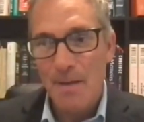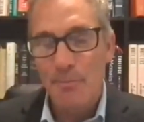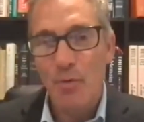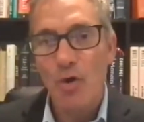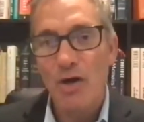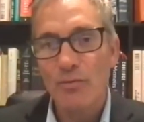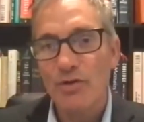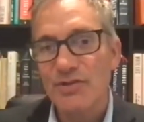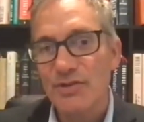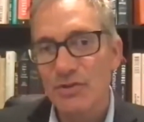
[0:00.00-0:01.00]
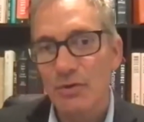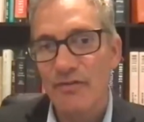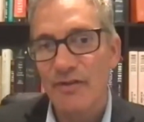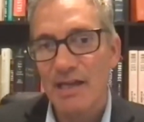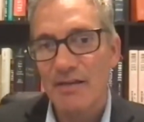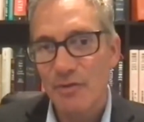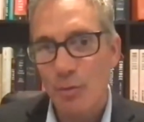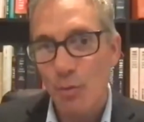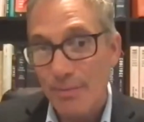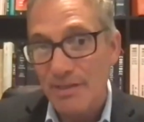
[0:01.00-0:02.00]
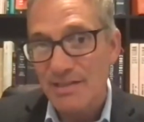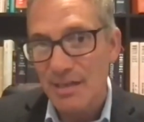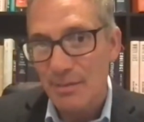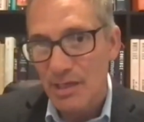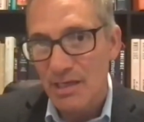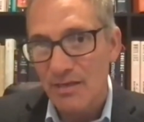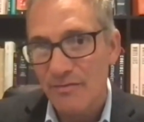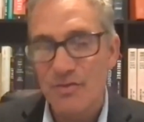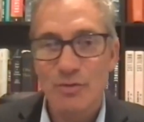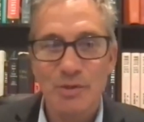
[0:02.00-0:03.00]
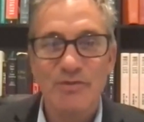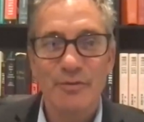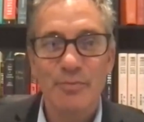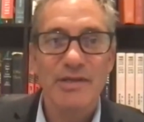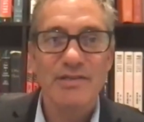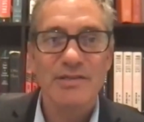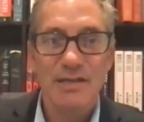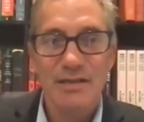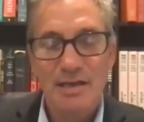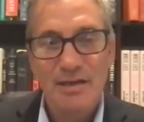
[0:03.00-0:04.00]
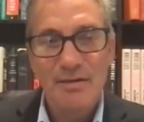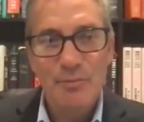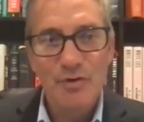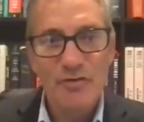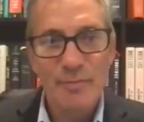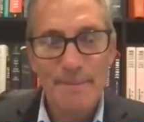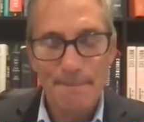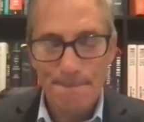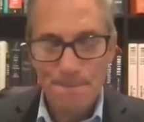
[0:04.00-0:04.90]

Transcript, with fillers: but one was the sort of head of the women's committee of the Truman for President movement.